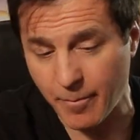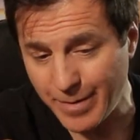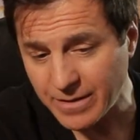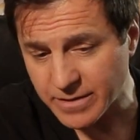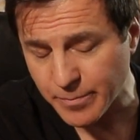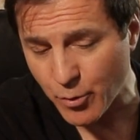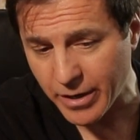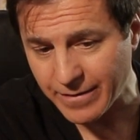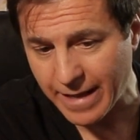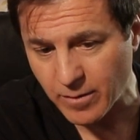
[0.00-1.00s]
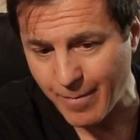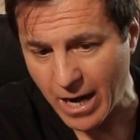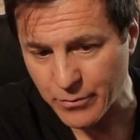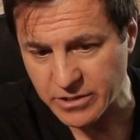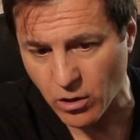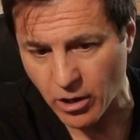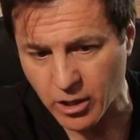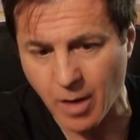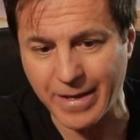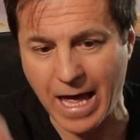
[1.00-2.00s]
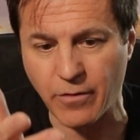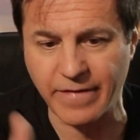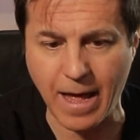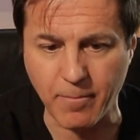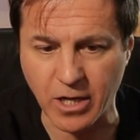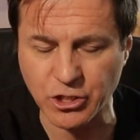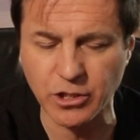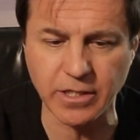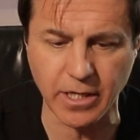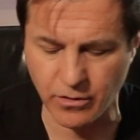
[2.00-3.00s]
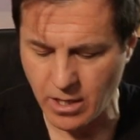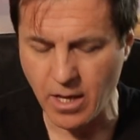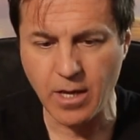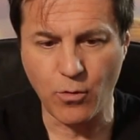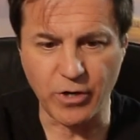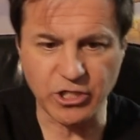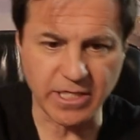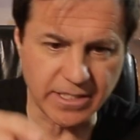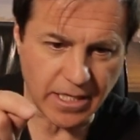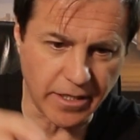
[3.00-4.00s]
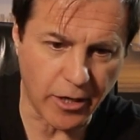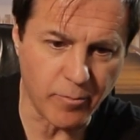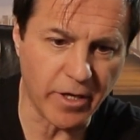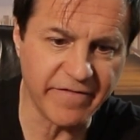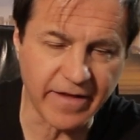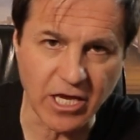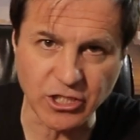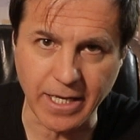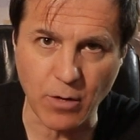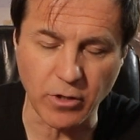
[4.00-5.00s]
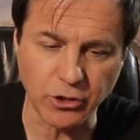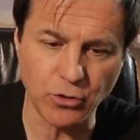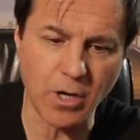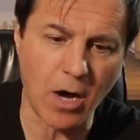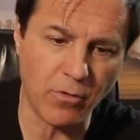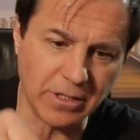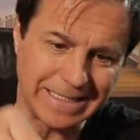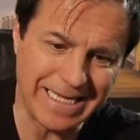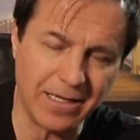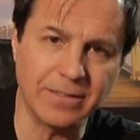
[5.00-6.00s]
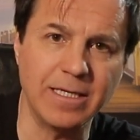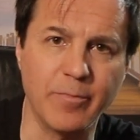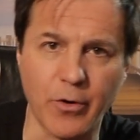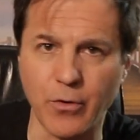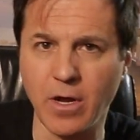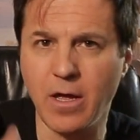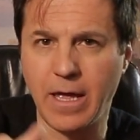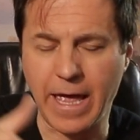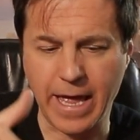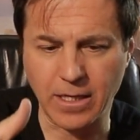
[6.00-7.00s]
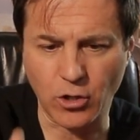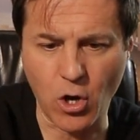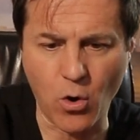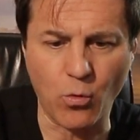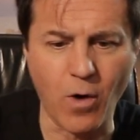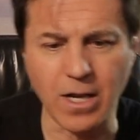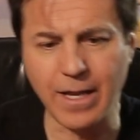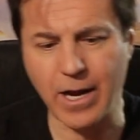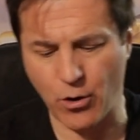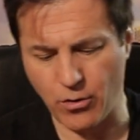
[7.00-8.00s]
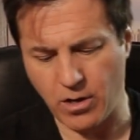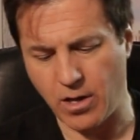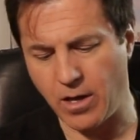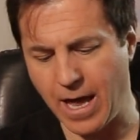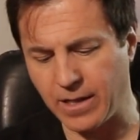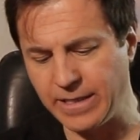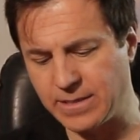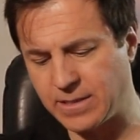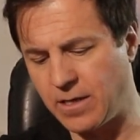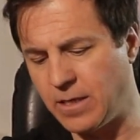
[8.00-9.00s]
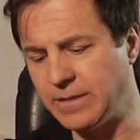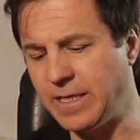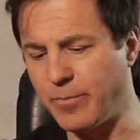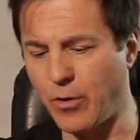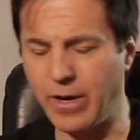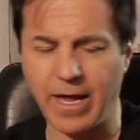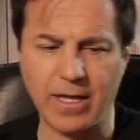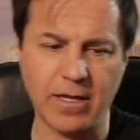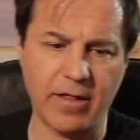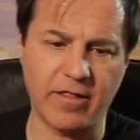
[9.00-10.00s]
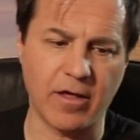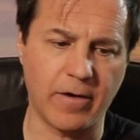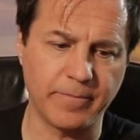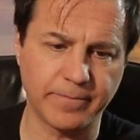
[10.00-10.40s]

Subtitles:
bit disappointed that the batteries are coming out that much here, which is another modification that I will do. I will dig deeper and go one layer at least deeper in the